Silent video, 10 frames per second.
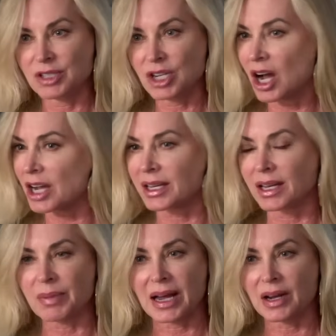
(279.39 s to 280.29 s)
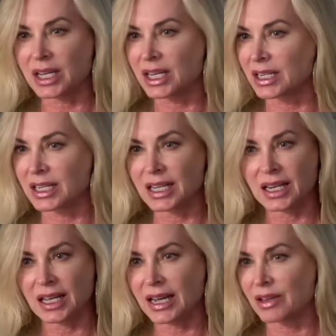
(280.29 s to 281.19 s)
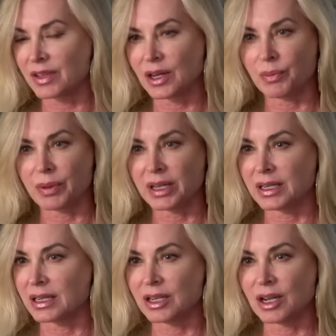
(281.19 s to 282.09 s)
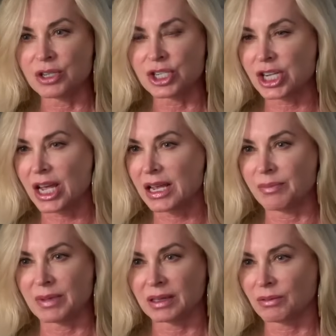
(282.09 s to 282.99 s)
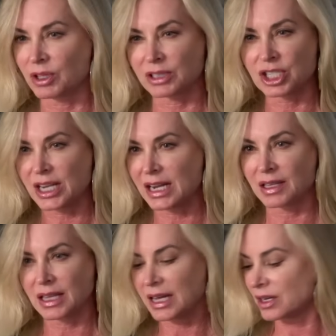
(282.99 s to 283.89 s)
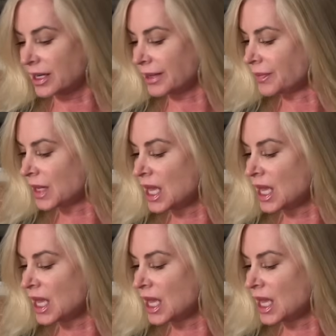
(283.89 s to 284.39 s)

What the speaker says: talking about it and getting it out in the open and no shame and we shine the light on it.